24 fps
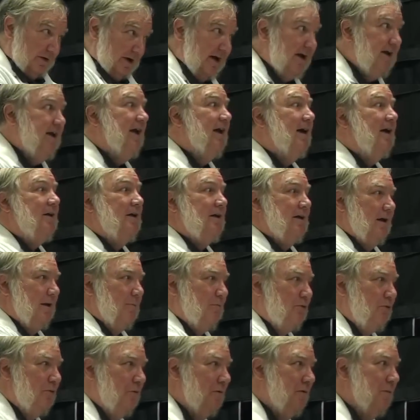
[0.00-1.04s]
again,
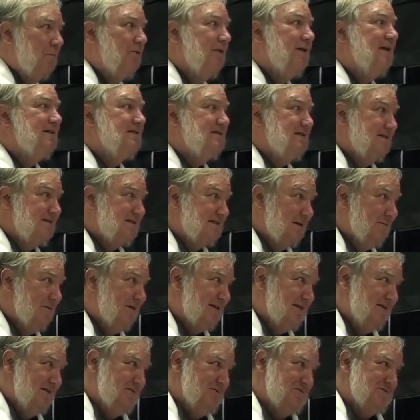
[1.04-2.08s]
improve the plant's systemic
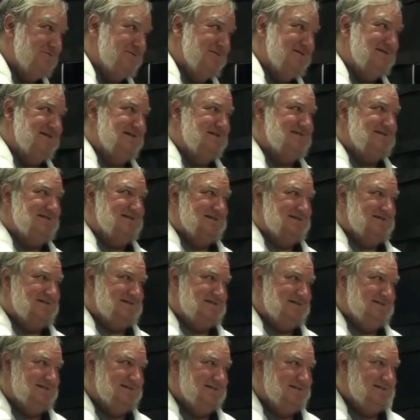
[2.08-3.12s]
induced resistance.
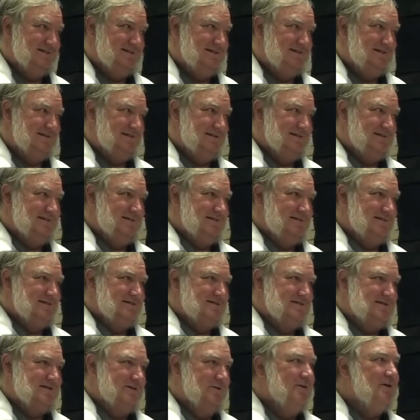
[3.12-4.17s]

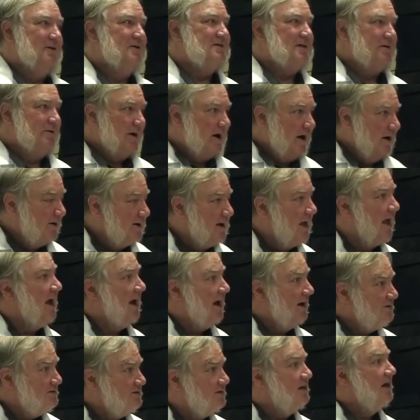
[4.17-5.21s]
So there's a
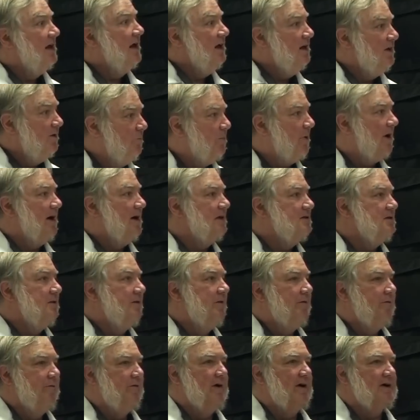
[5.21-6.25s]
cascade of positive
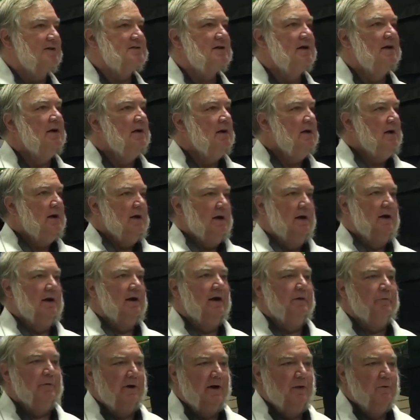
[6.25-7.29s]
effects. And
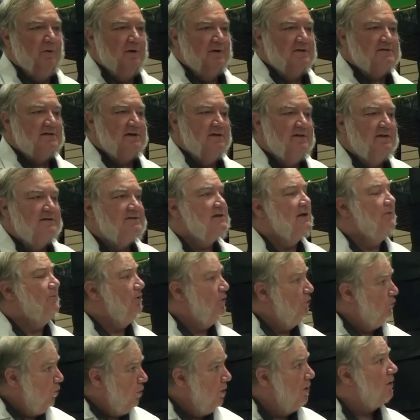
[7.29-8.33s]
I will say this, if
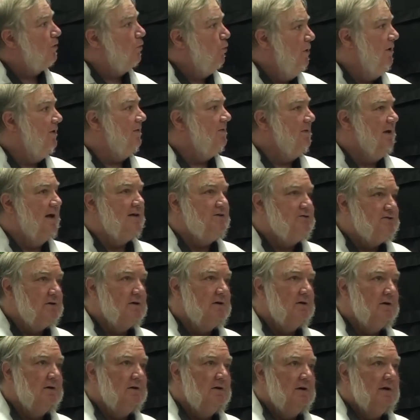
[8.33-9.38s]
you work with nature,
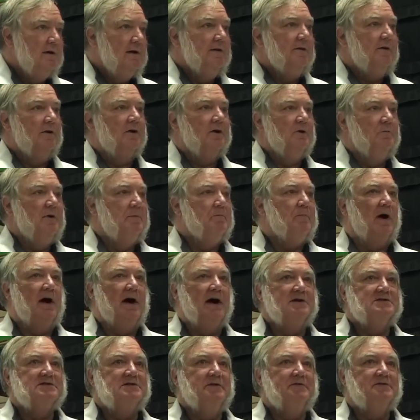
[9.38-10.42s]
there are going to be
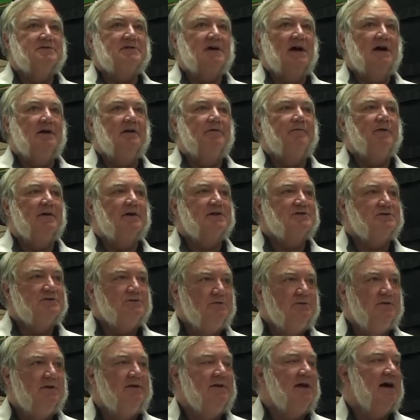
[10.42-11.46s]
positive side effects you
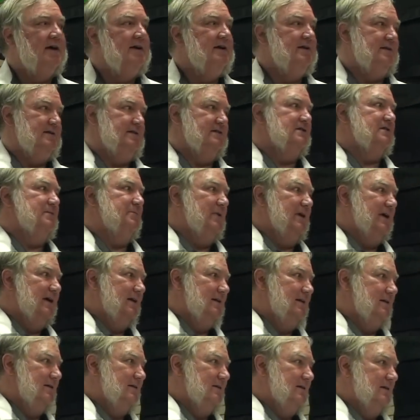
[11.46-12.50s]
did not anticipate.
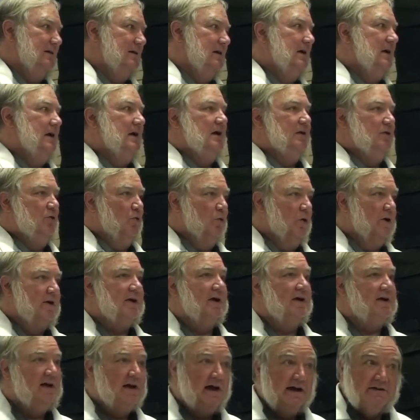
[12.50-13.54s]
You work
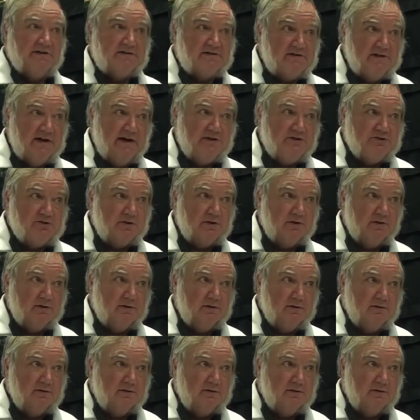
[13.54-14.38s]
against nature,